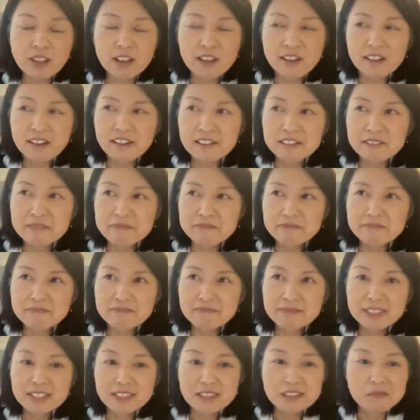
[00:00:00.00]
um,
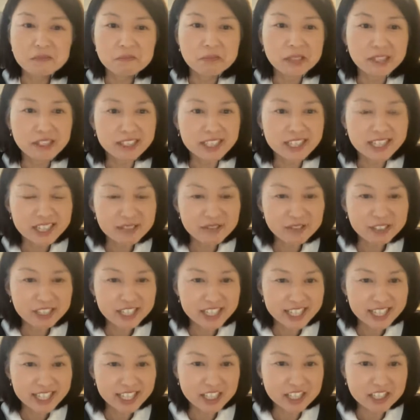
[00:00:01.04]
but even
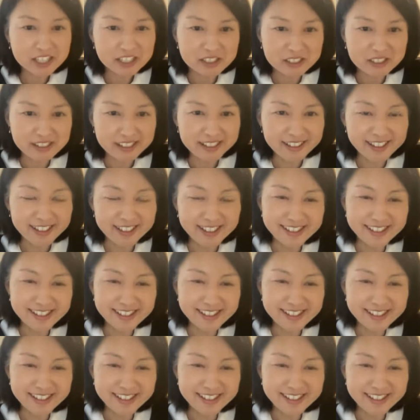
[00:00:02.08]
he couldn't